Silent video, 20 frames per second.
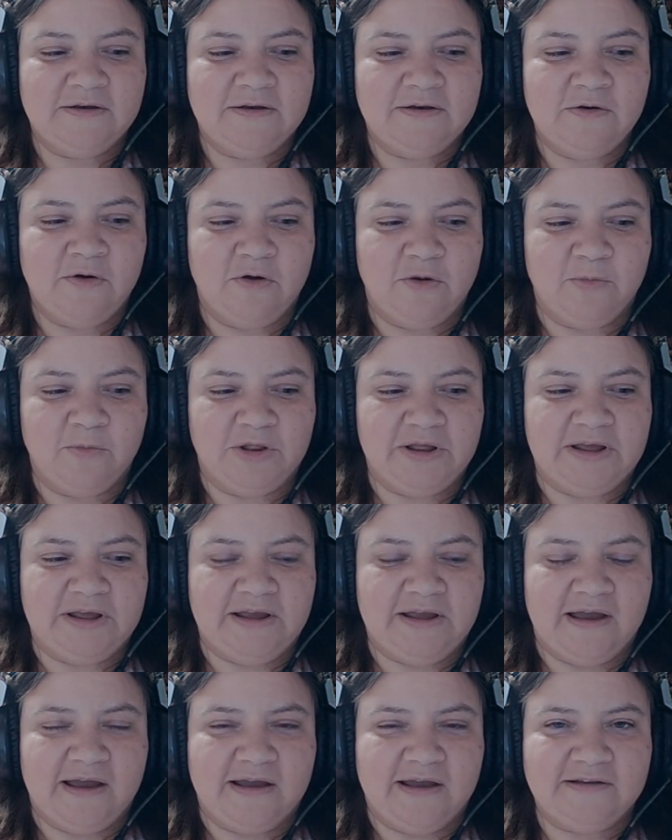
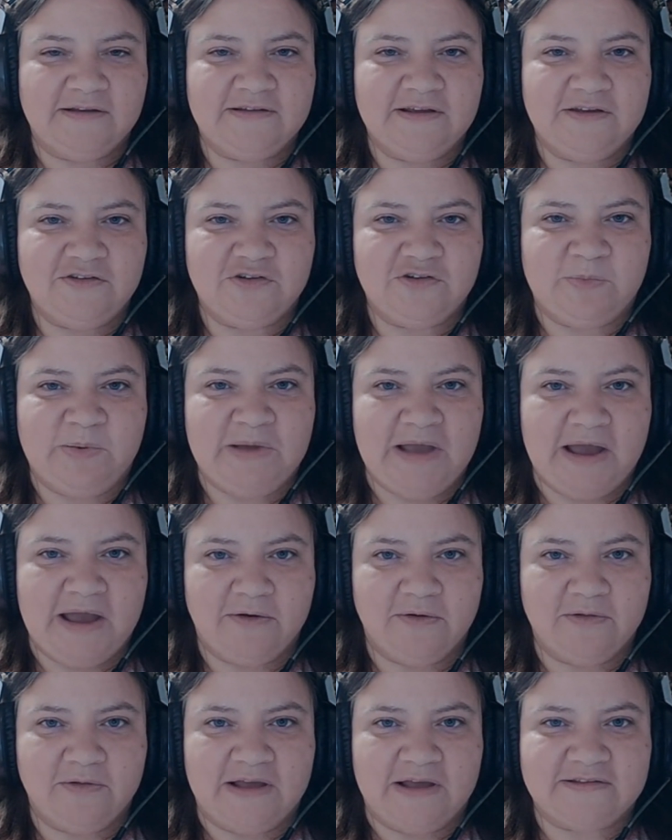Normally I teach
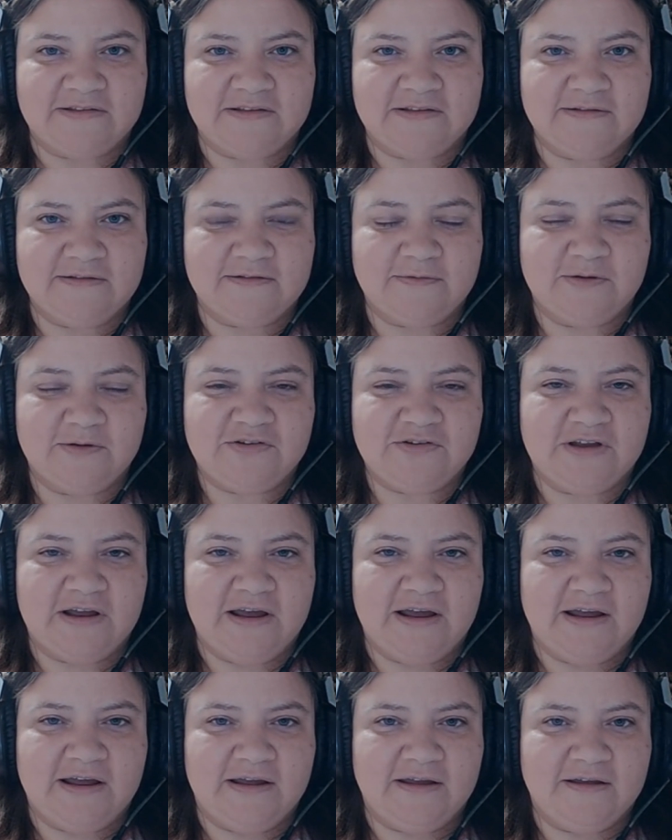piano lessons, which
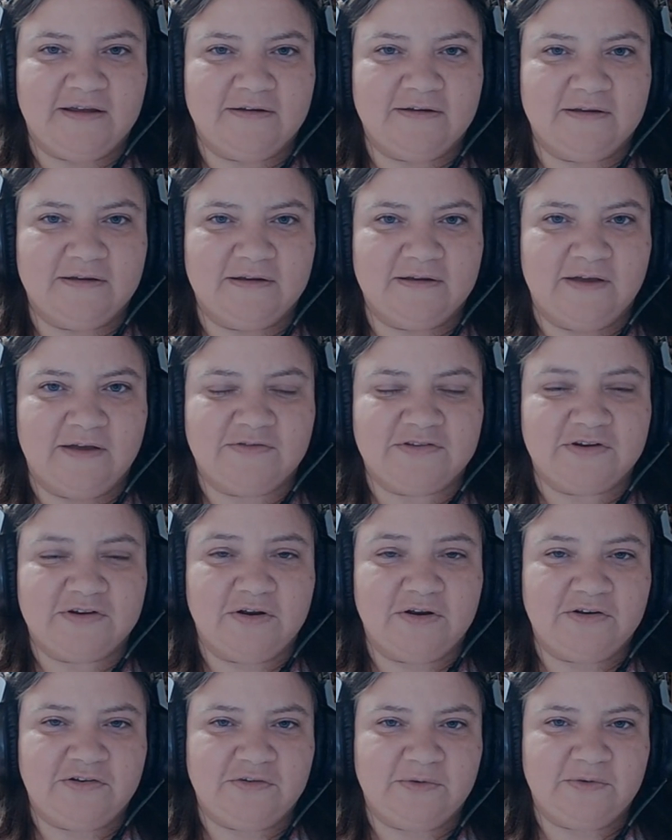I have
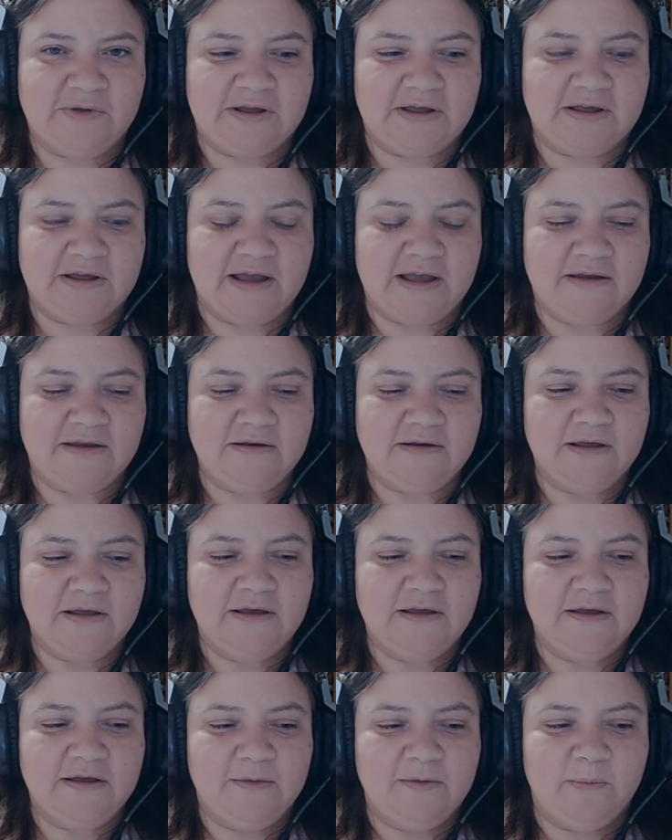started doing again,
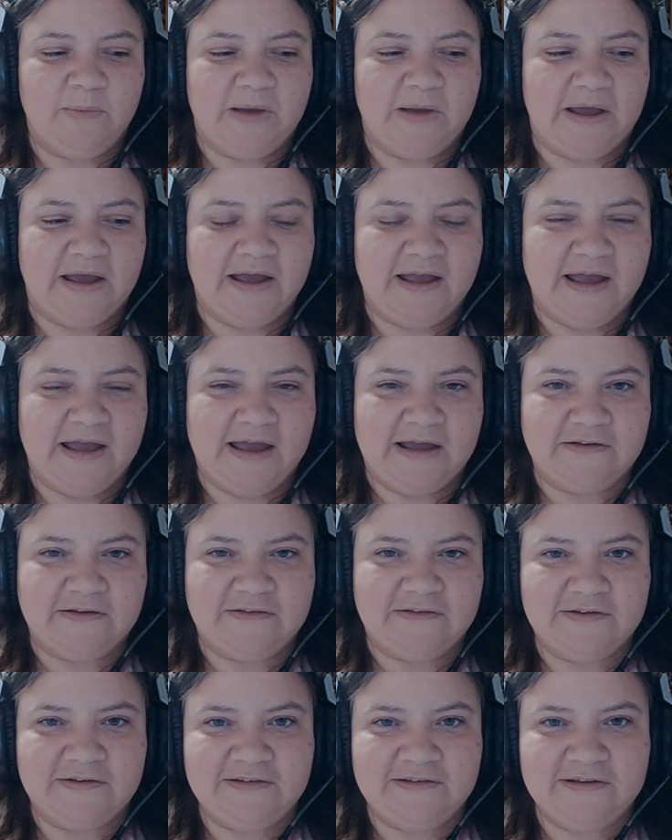but I had
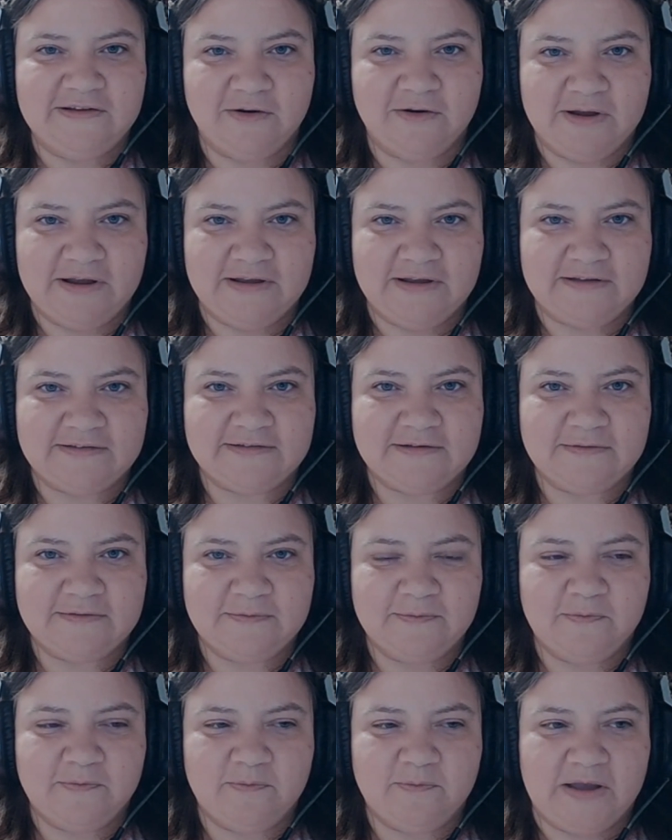to decrease
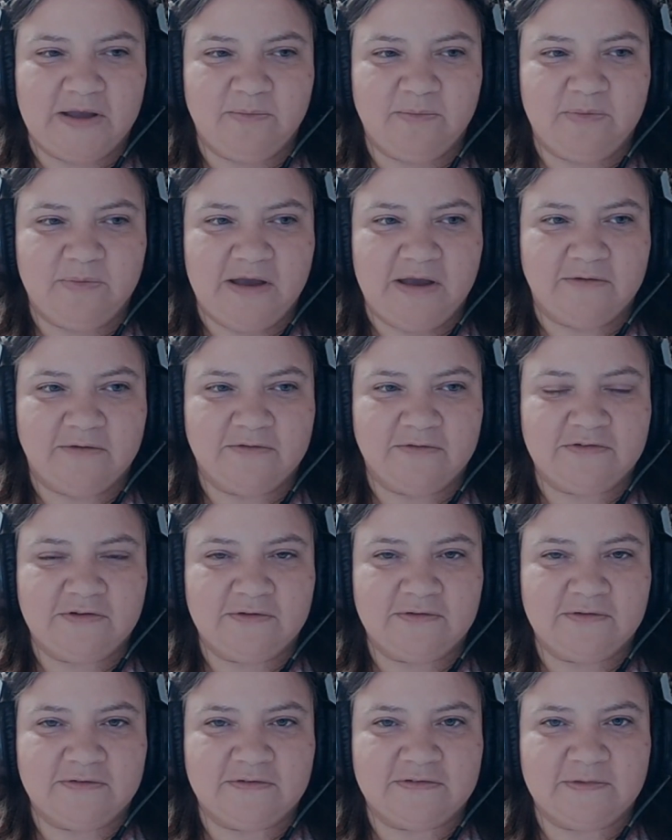my piano
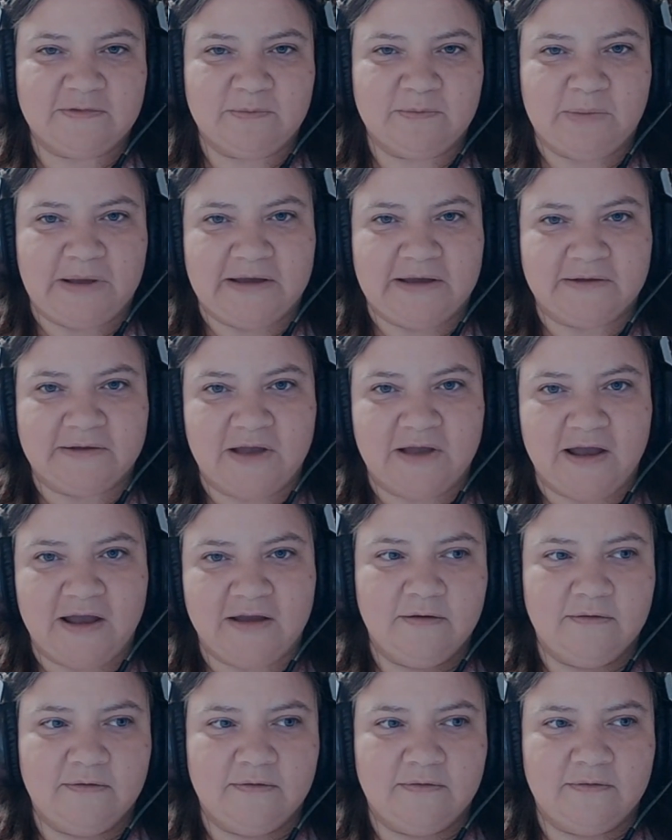students by a
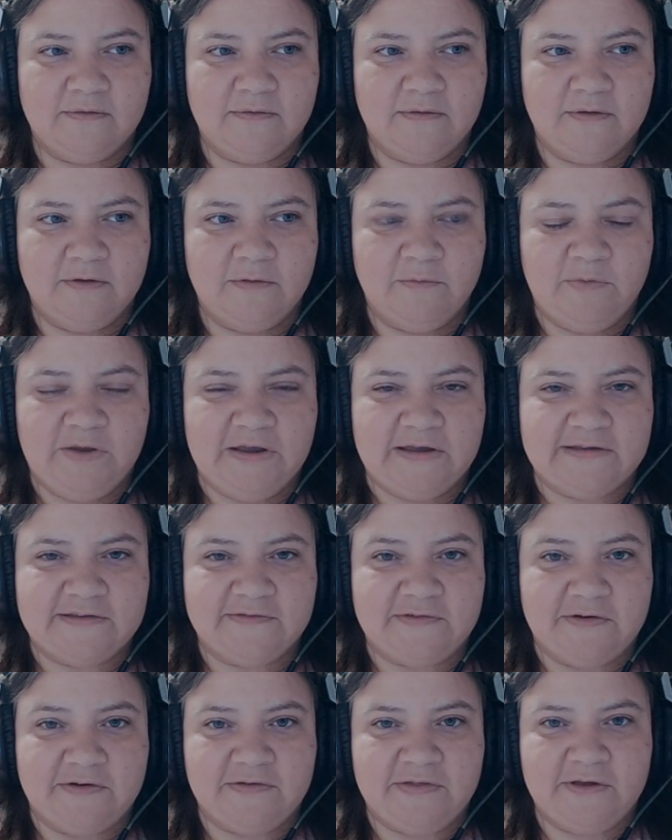lot because
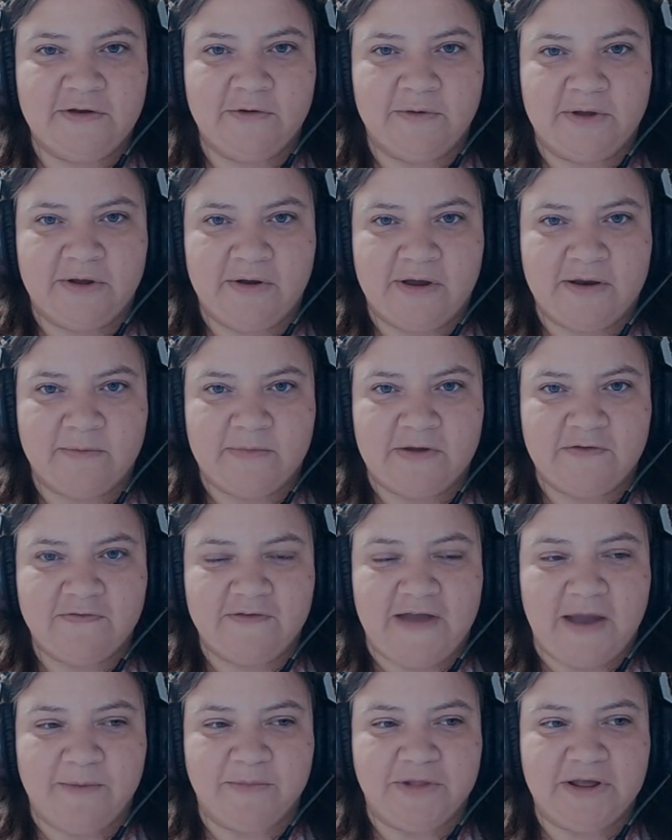of everything going on in my
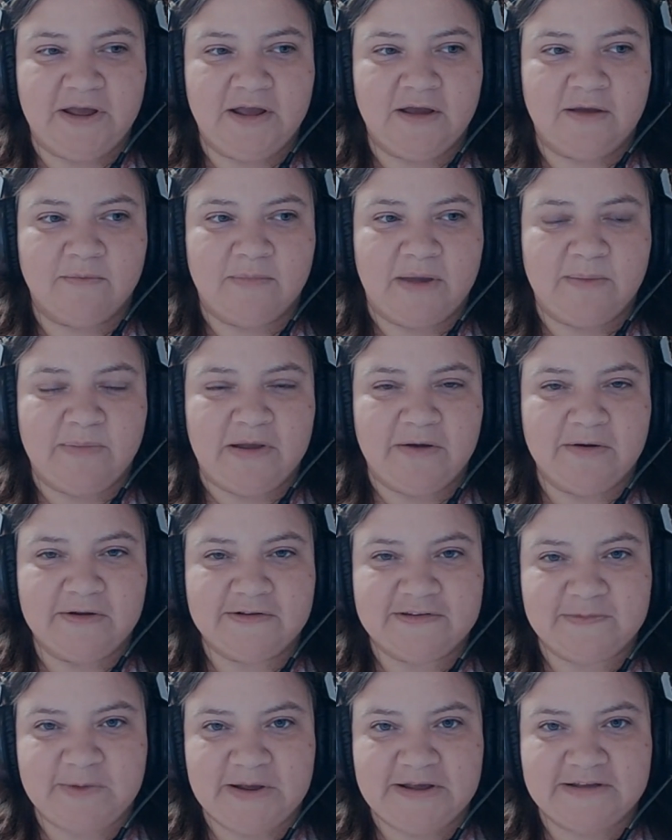family and my
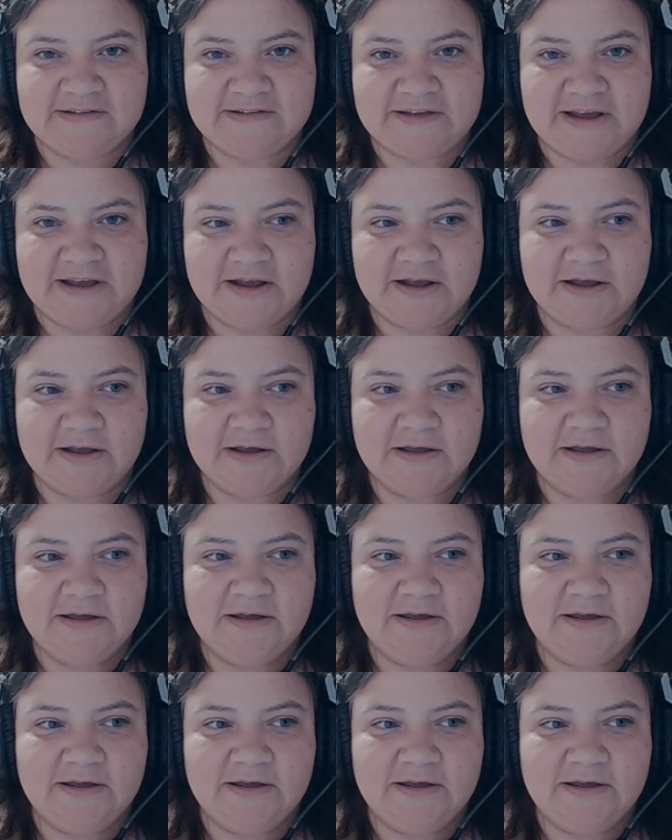parents being sick.